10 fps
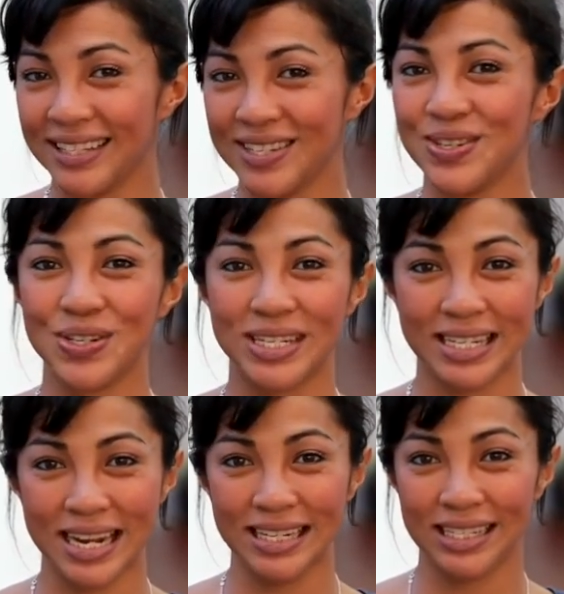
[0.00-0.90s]
You should
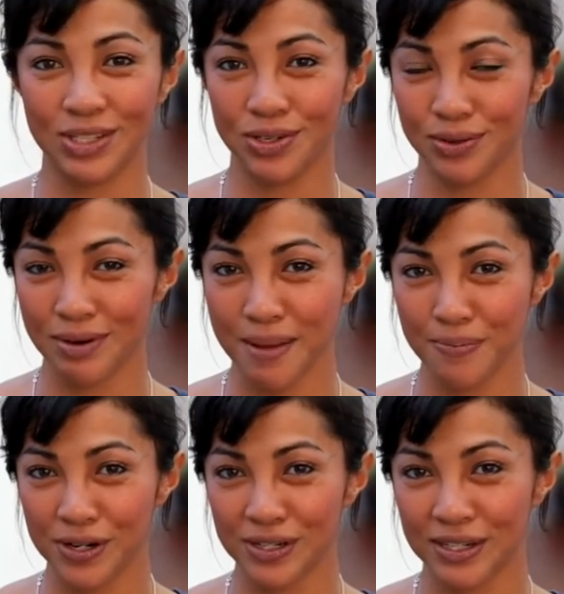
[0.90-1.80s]
send it to the right
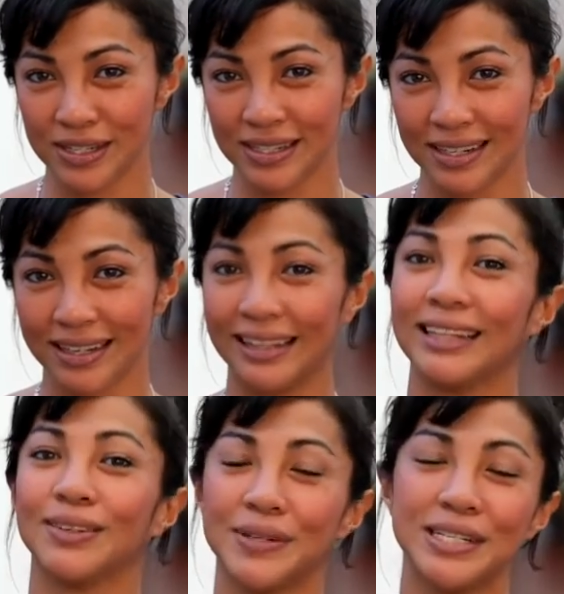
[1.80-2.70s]
person,
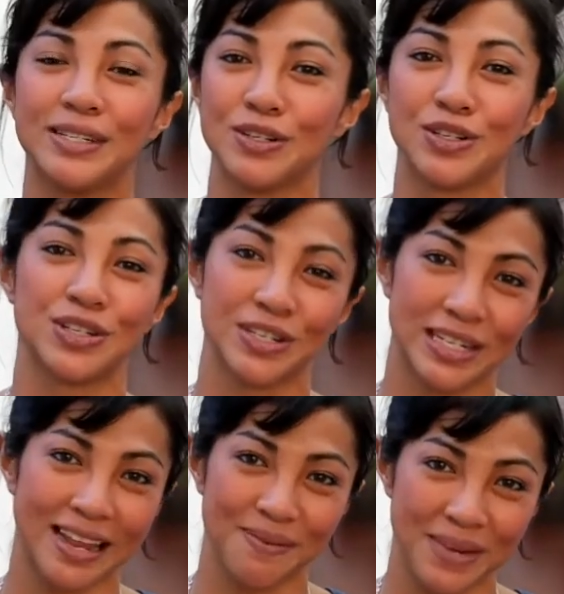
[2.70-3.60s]
like the researchers
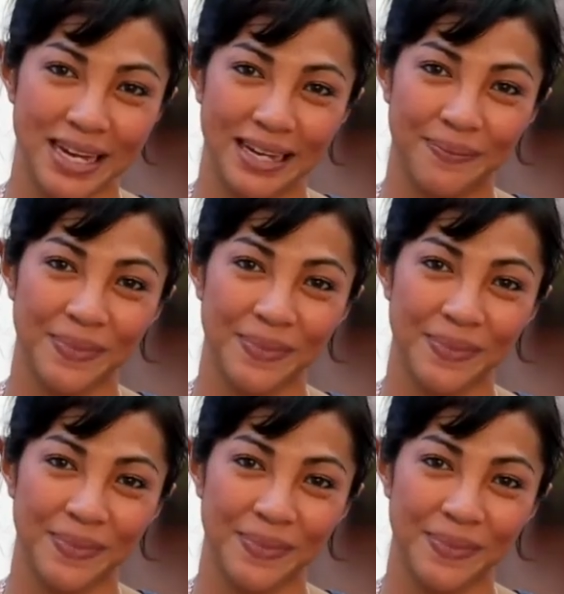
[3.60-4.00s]
like me.